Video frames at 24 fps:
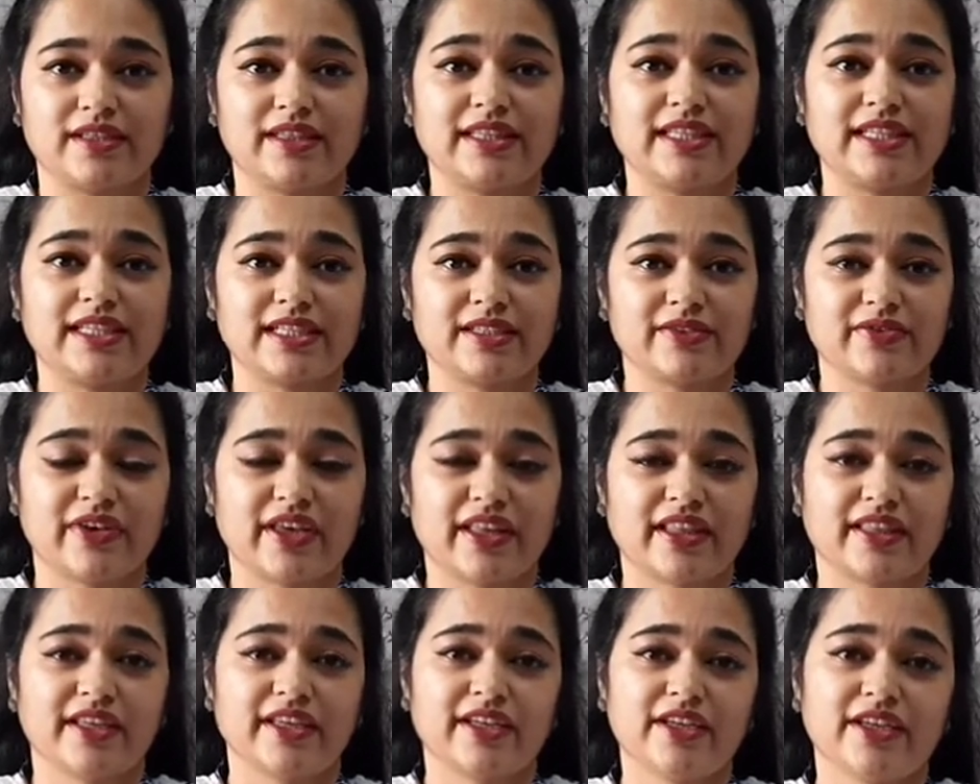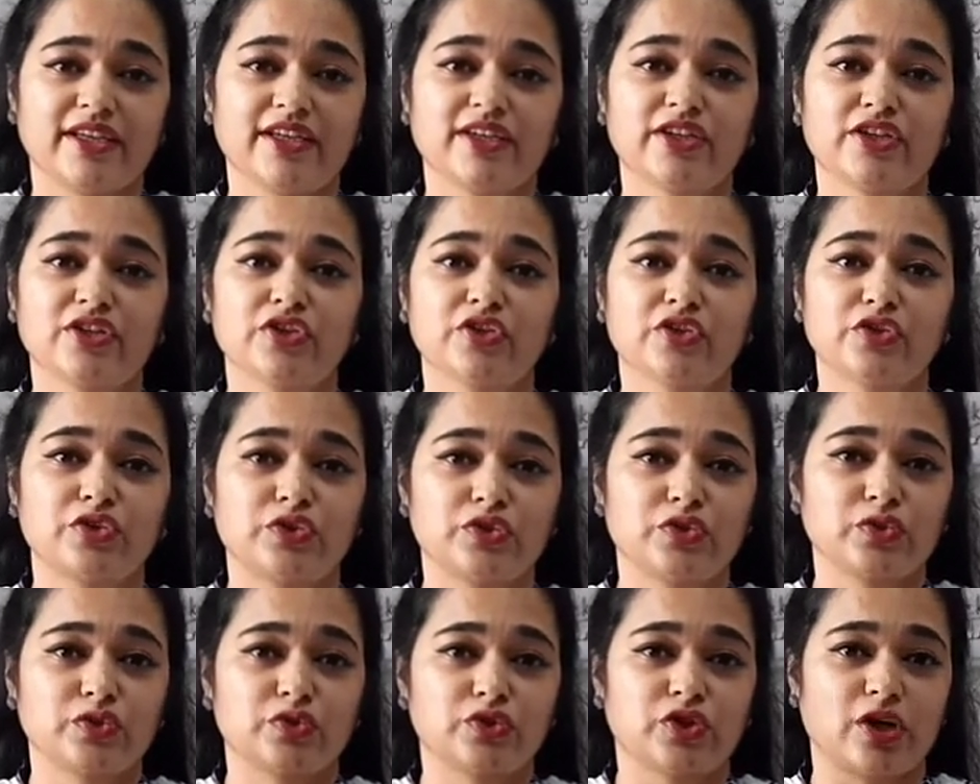These were the
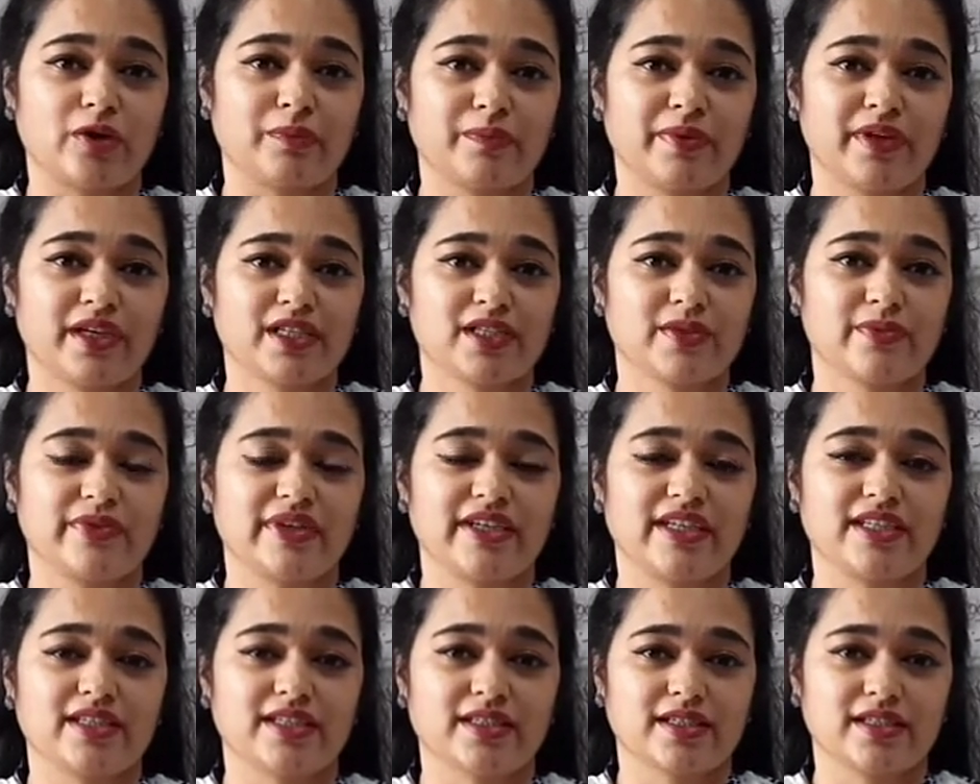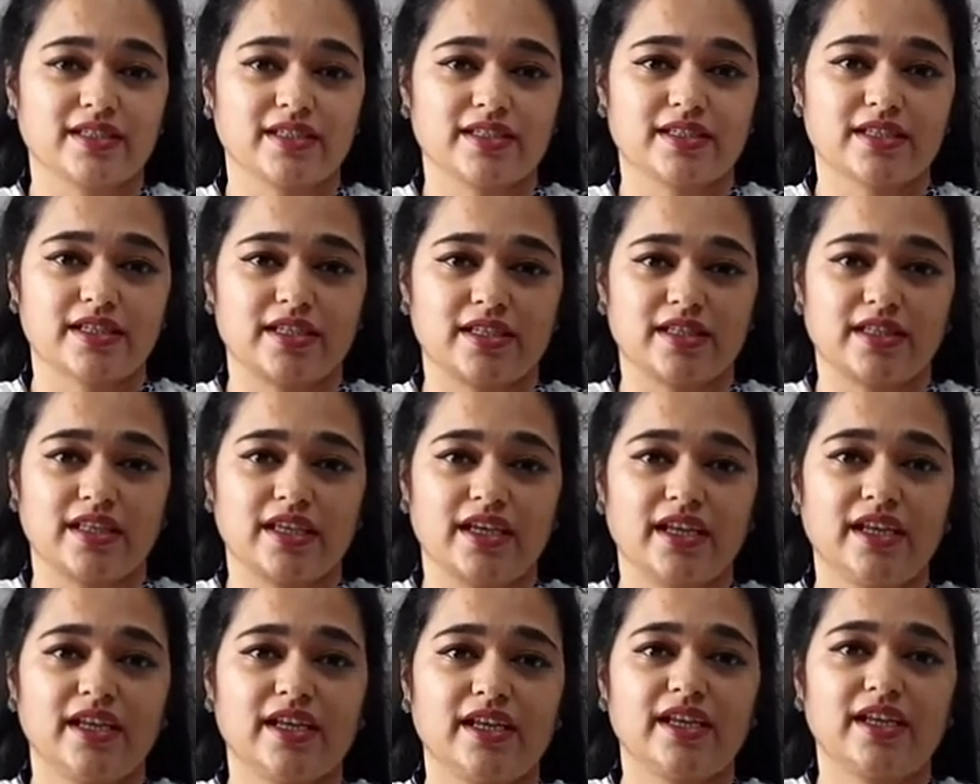two topics we discussed in
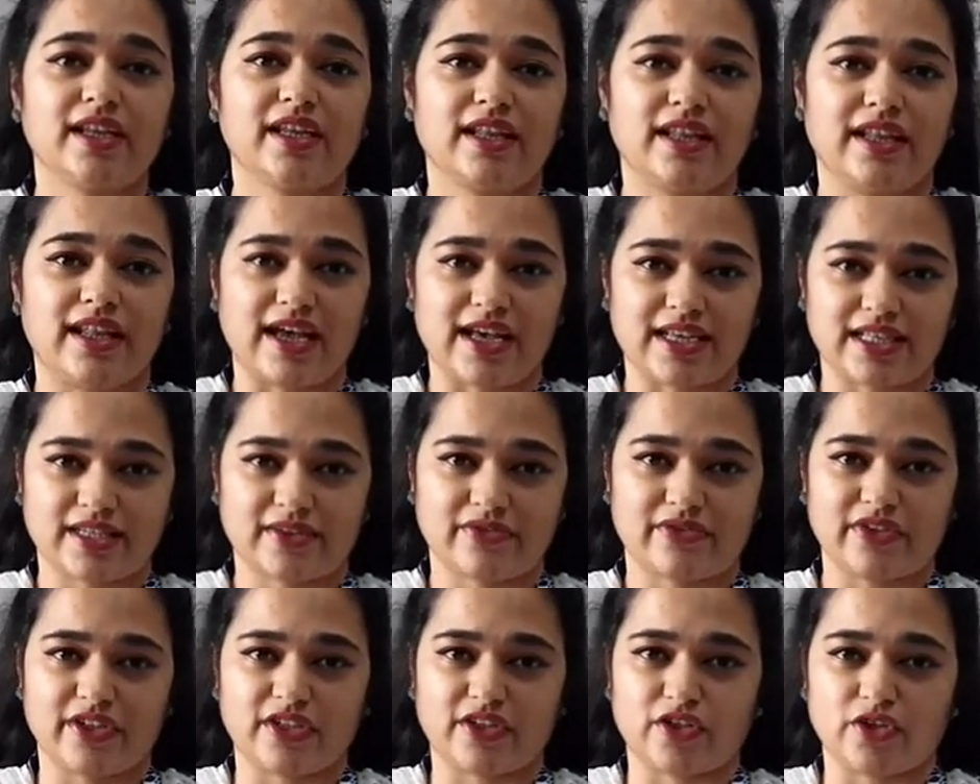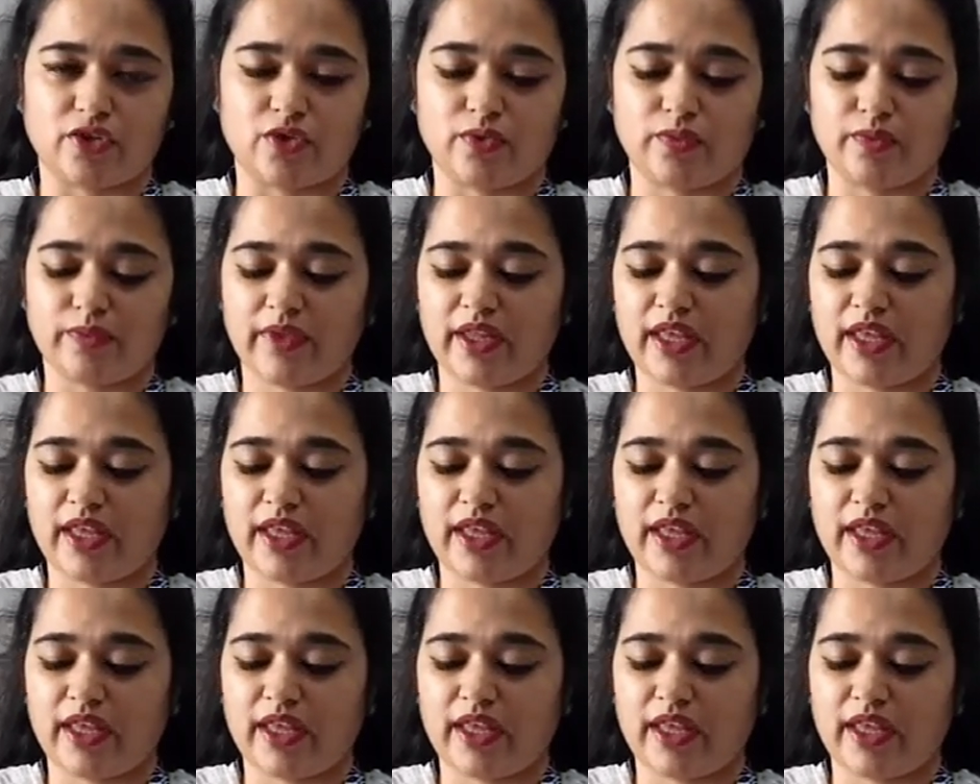the last video.